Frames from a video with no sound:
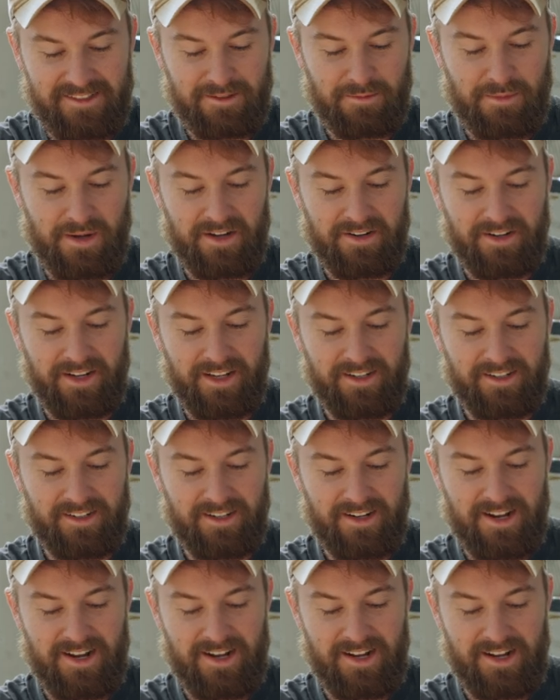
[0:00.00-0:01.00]
is about it.
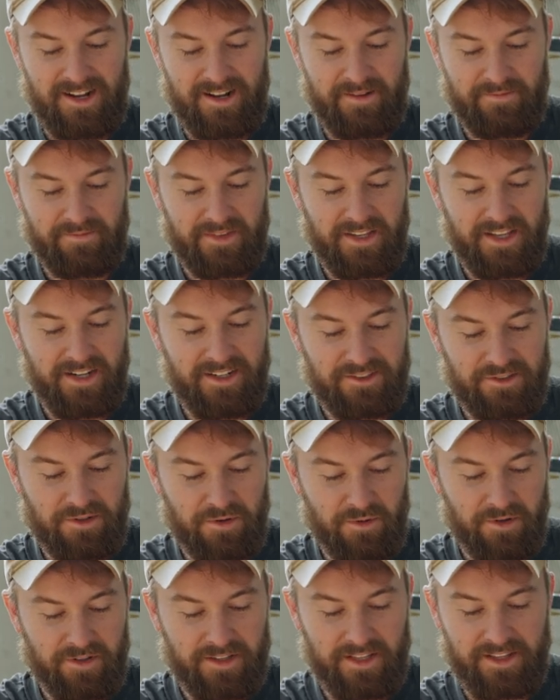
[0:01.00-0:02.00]
It is
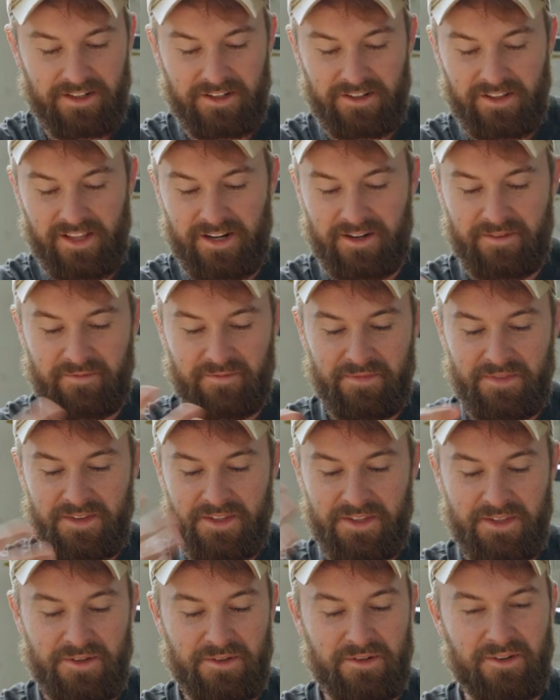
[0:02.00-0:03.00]
cool that they're like
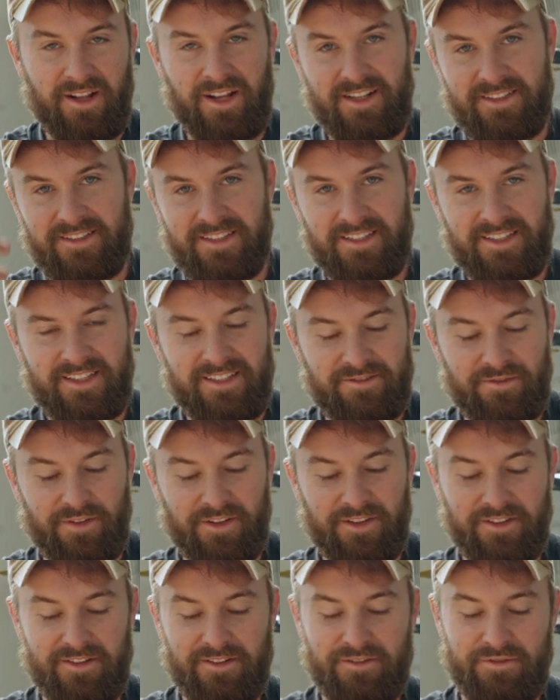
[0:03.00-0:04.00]
utilizing these
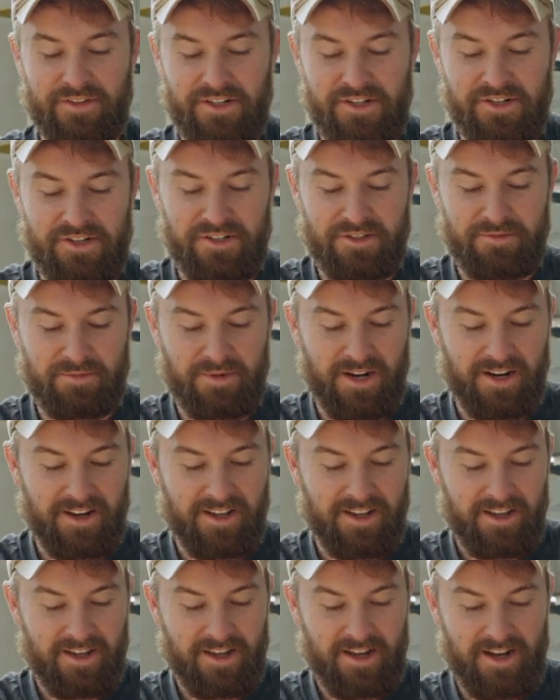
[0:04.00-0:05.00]
fun little features,
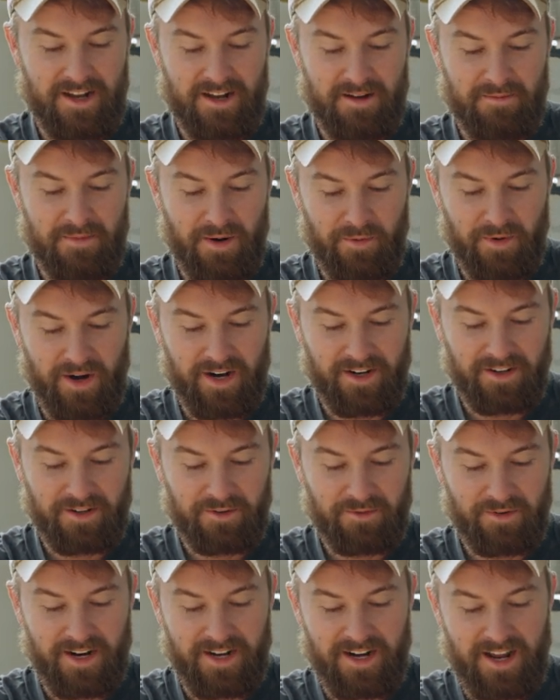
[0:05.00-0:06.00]
but my
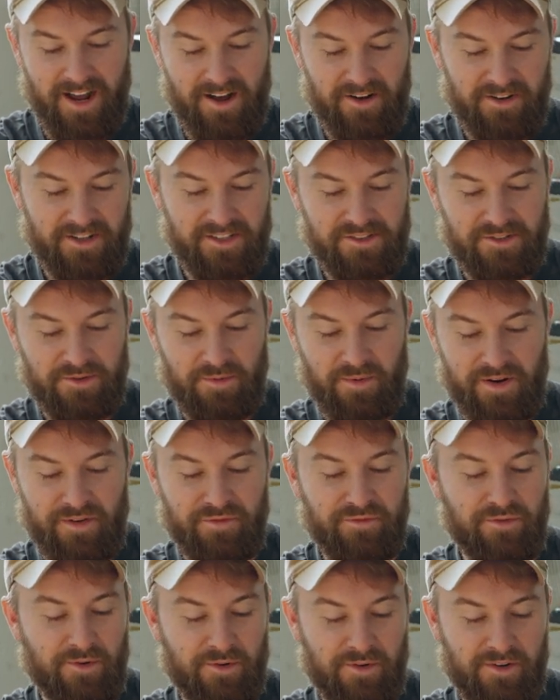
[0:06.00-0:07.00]
record right now is
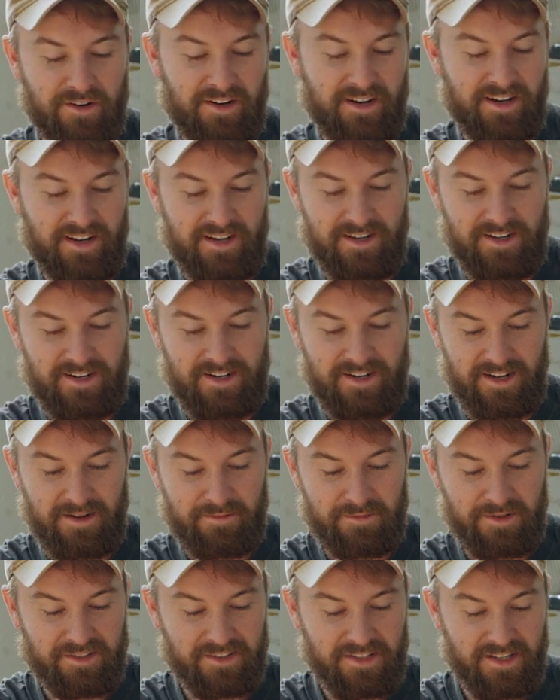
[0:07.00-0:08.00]
24, and
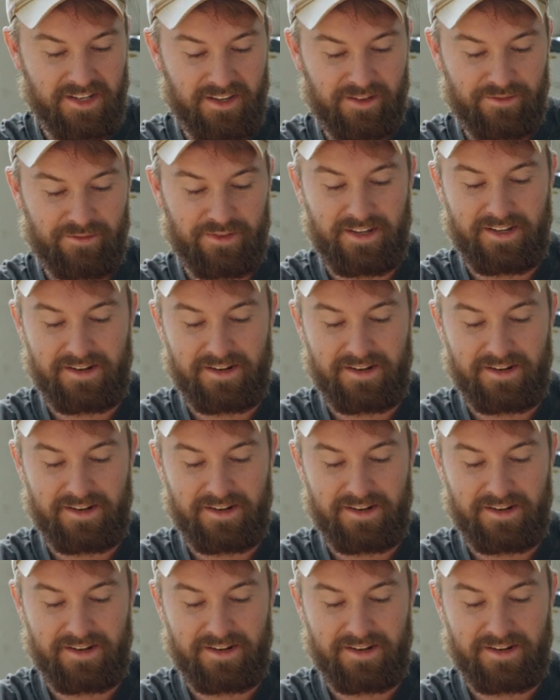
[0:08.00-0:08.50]
I'm gonna see if I